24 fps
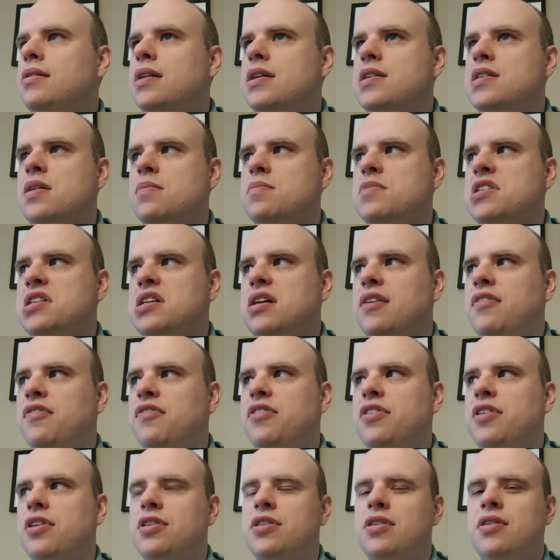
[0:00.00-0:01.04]
there's some
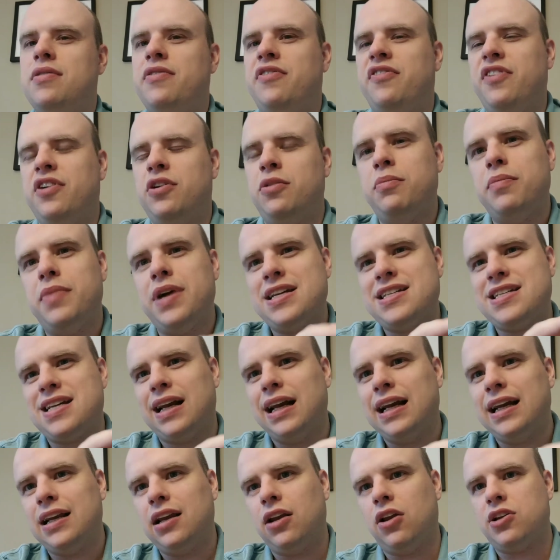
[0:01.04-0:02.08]
stuff that the film
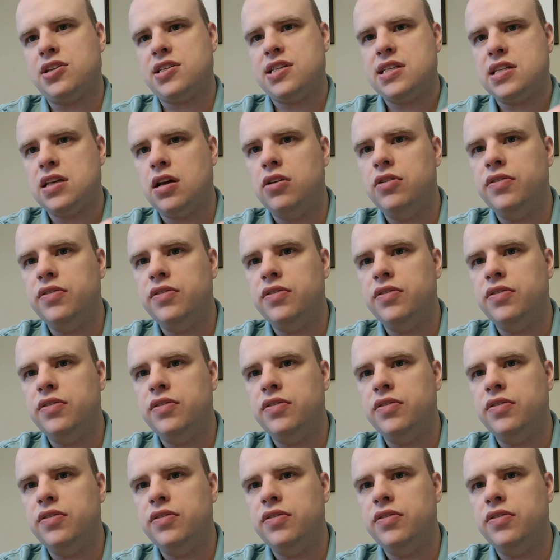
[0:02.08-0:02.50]
basically glosses